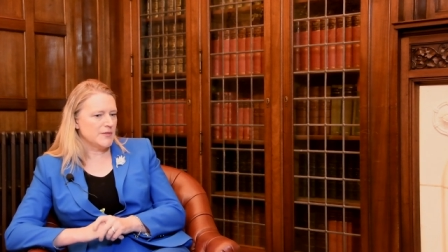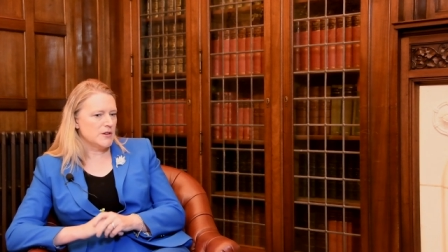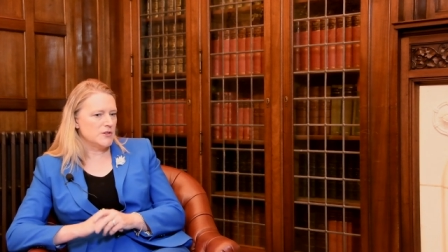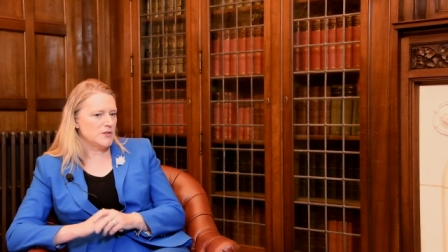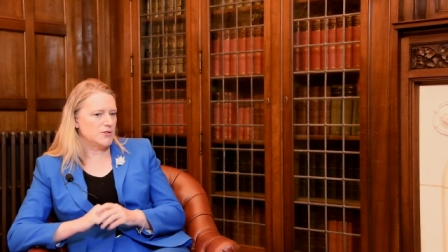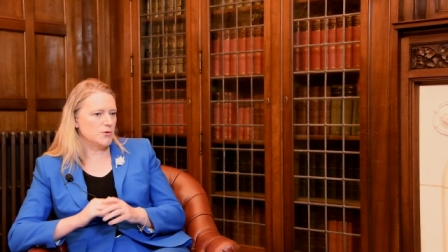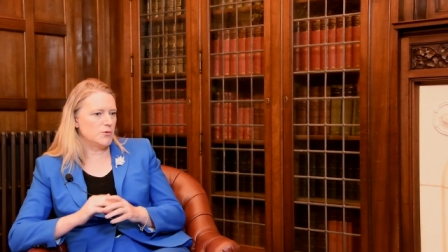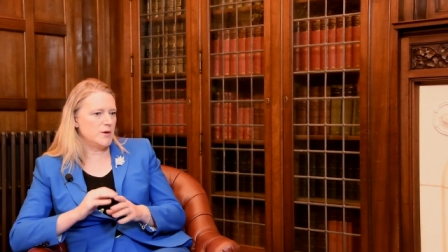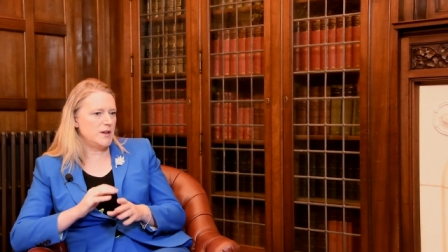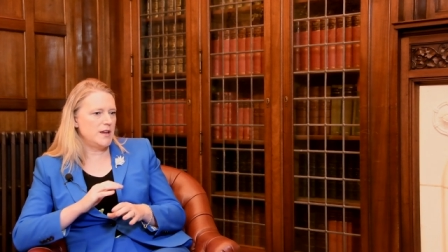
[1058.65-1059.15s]

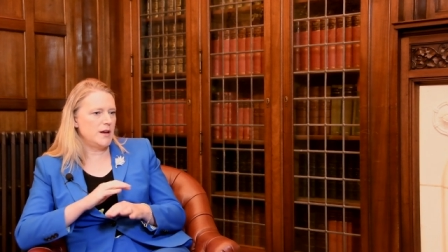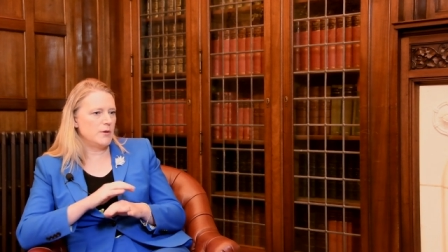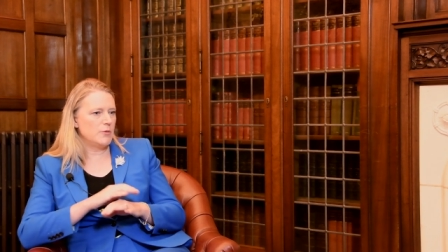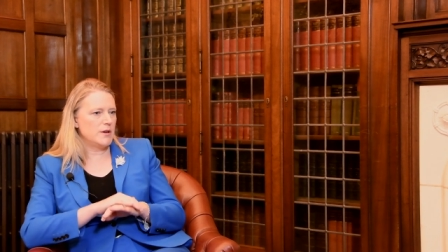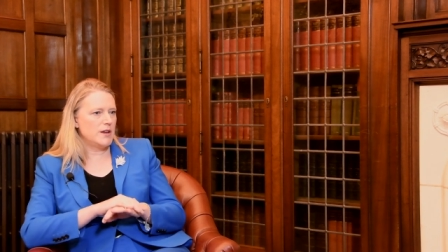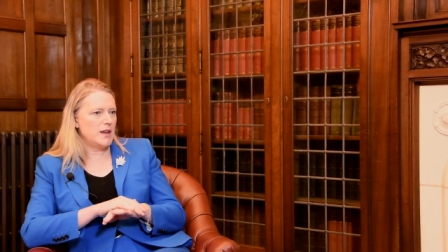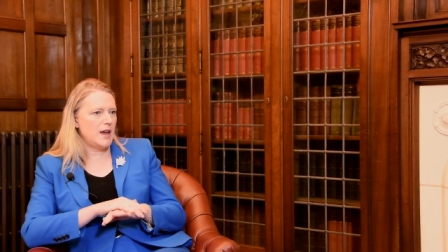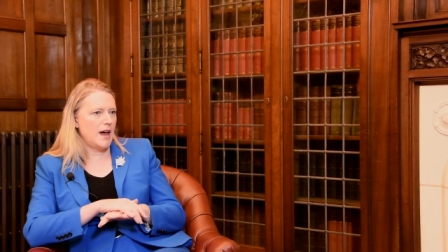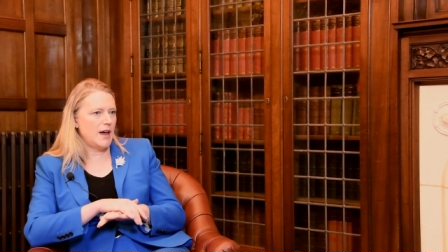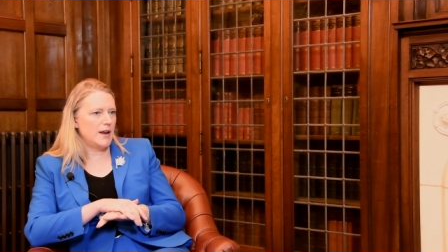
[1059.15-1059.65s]
So we
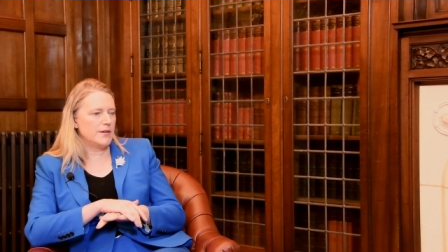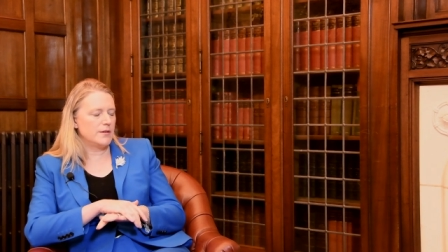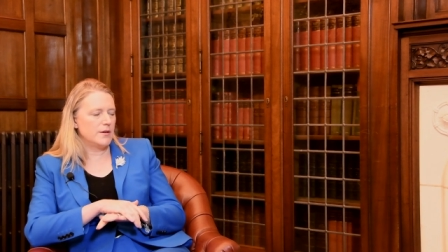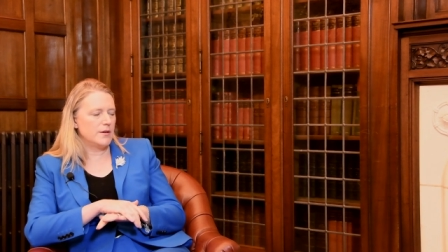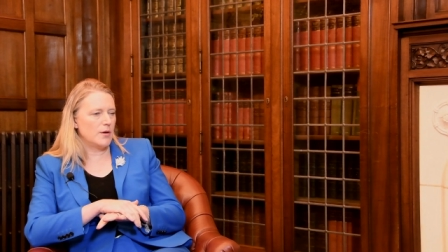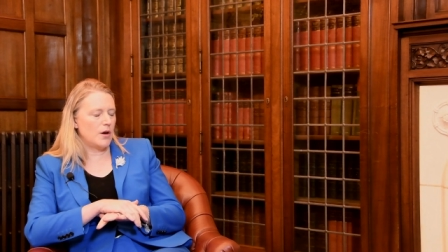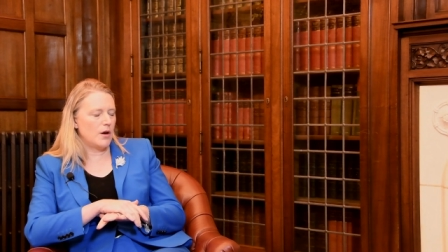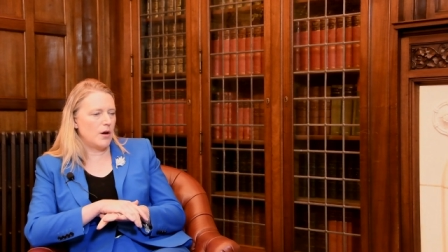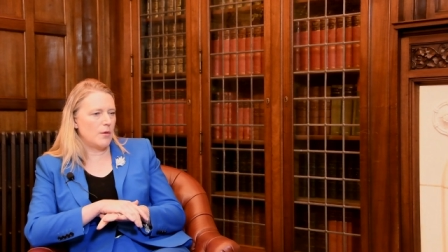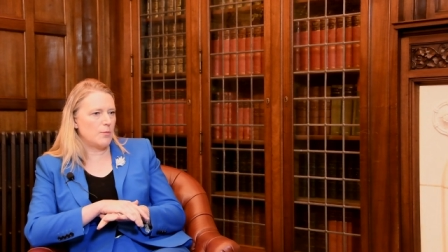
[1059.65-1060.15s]
we had
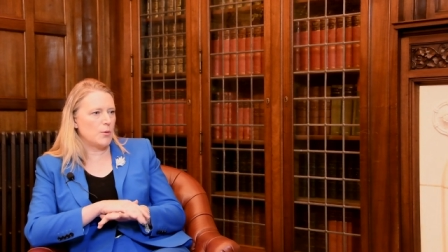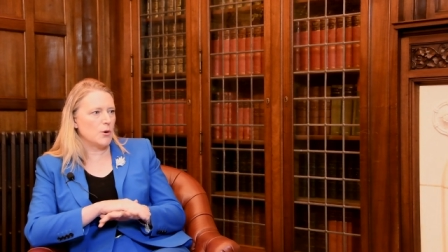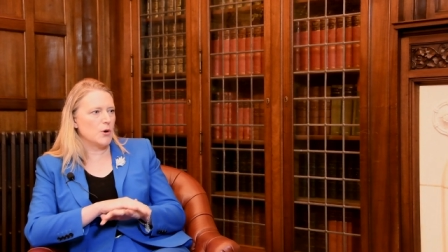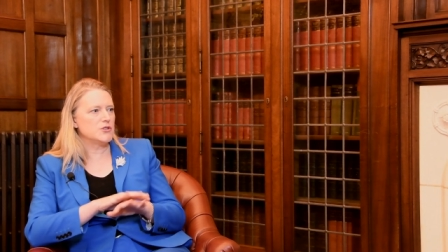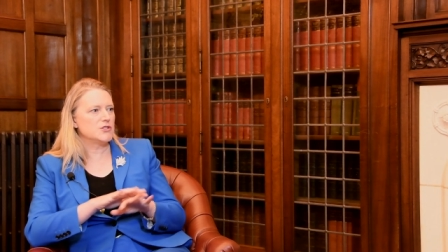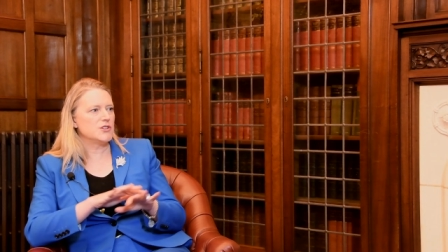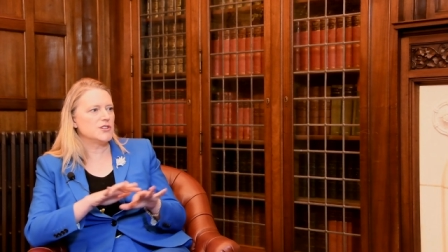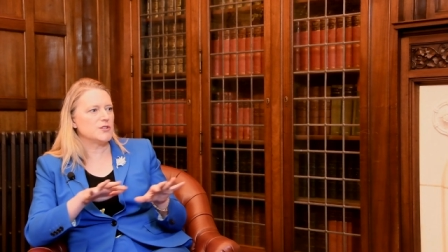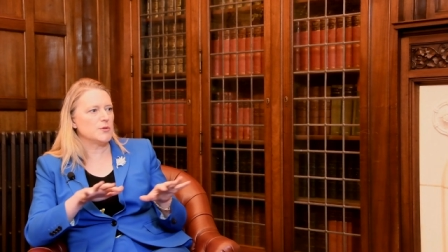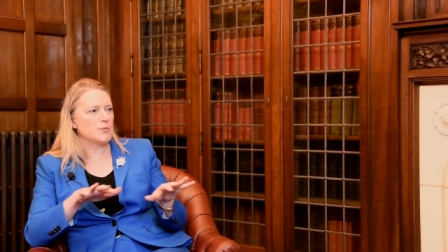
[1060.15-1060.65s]

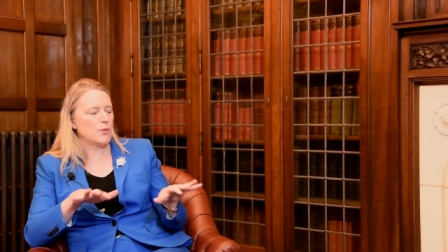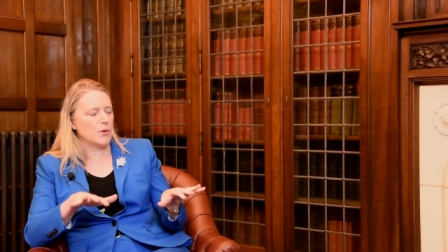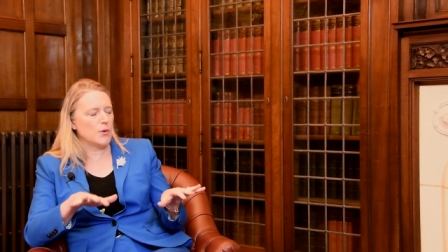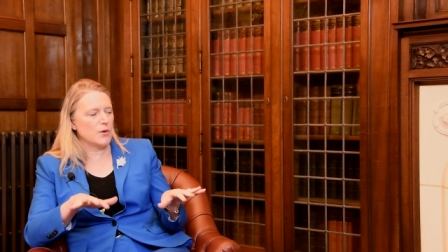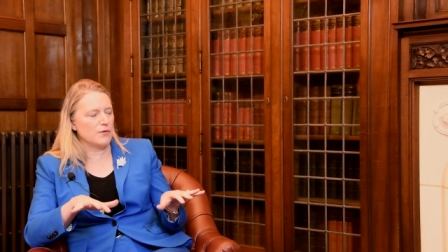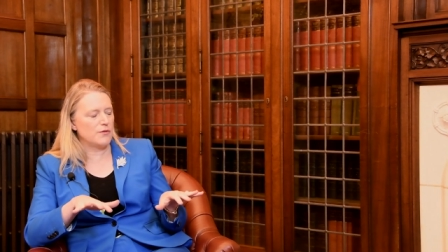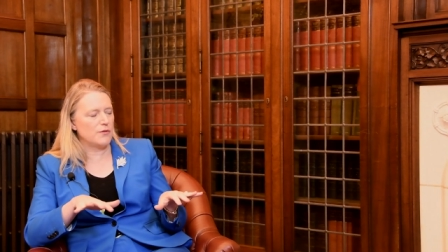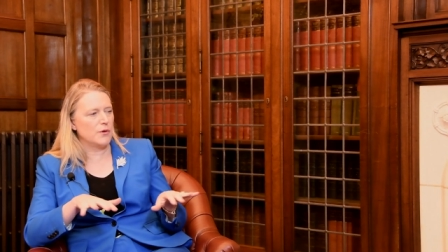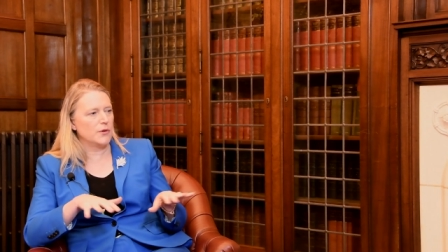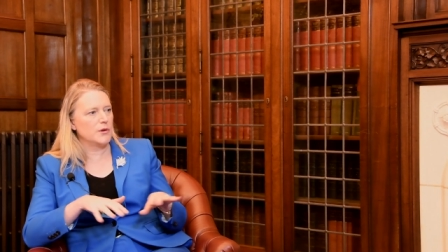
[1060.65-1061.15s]
purchased a
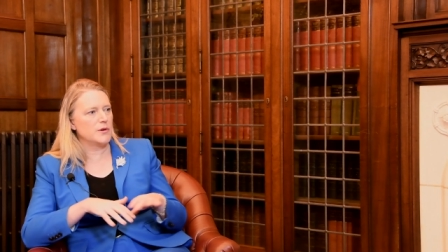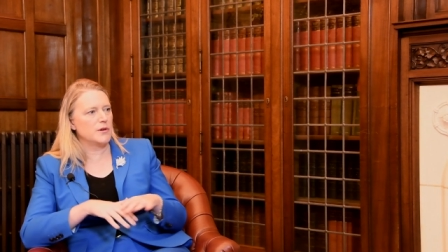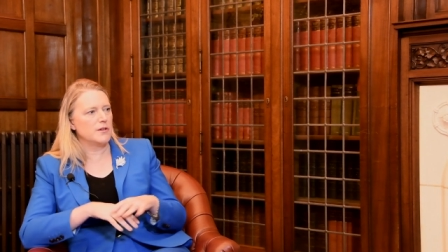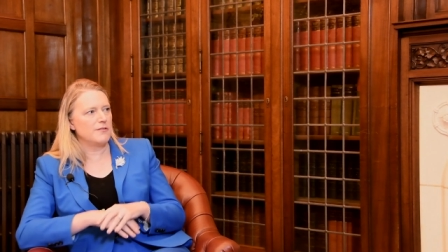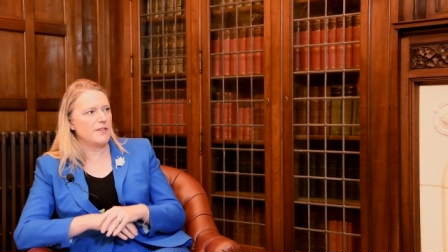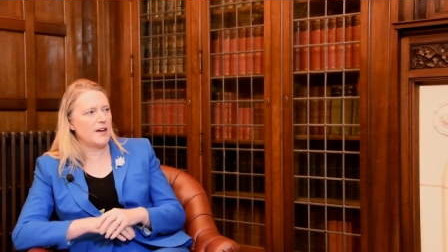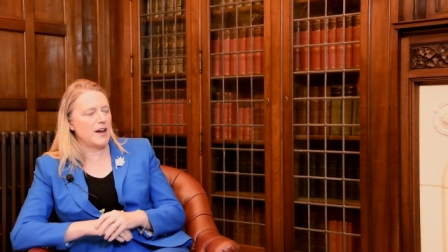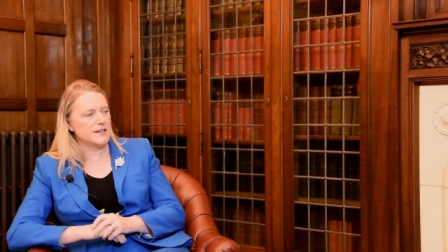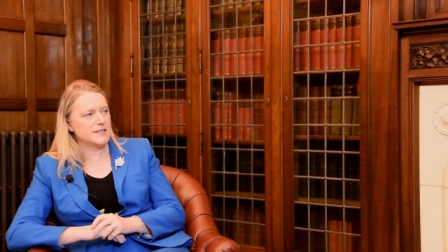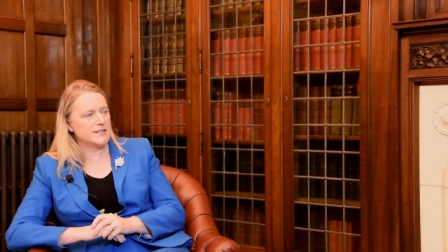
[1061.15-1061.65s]
portfolio
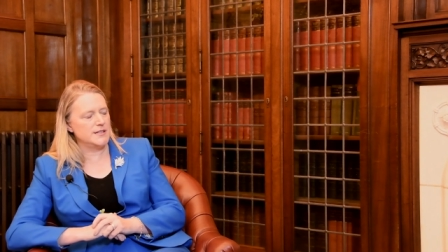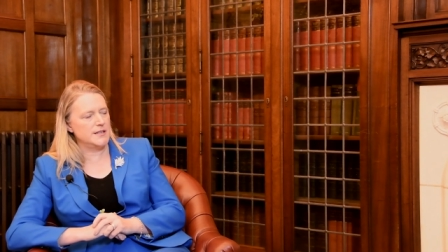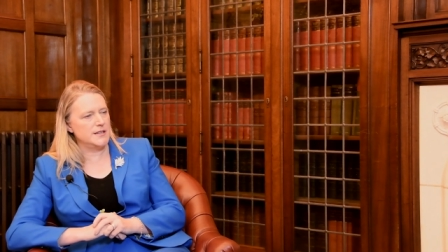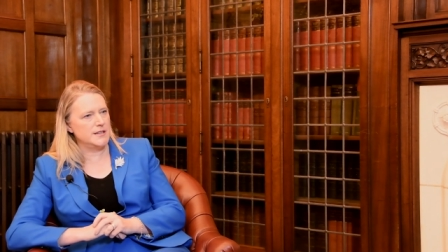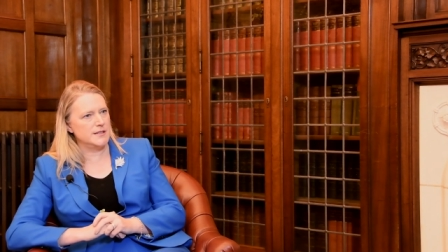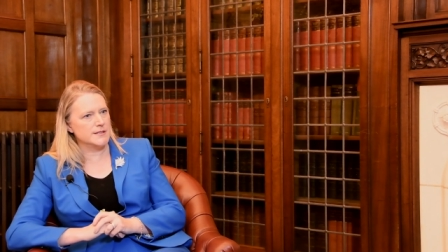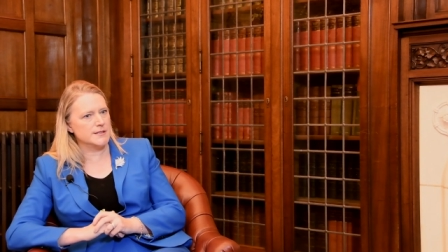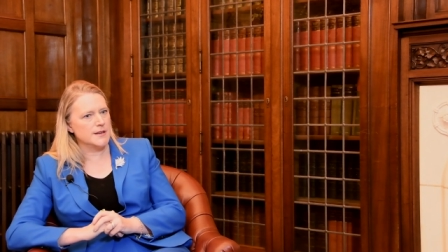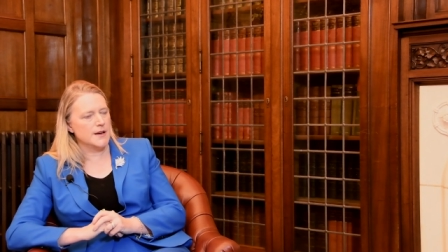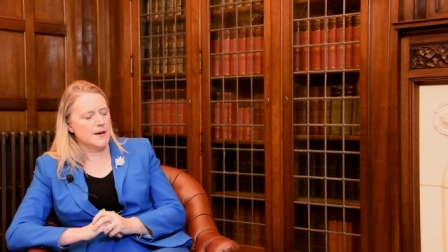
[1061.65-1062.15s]
of
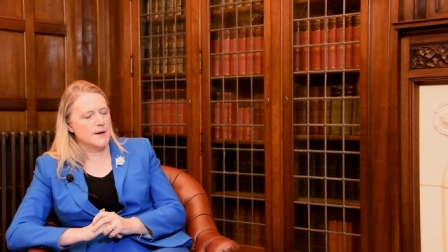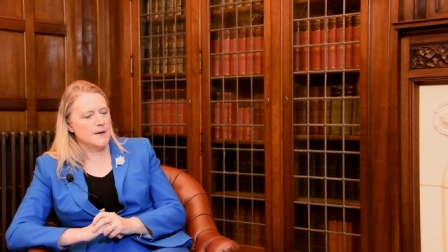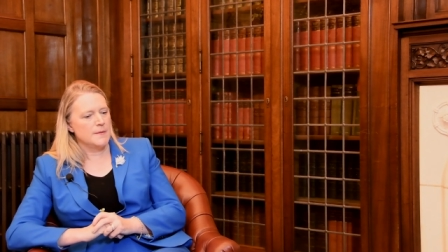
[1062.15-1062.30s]
vaccines.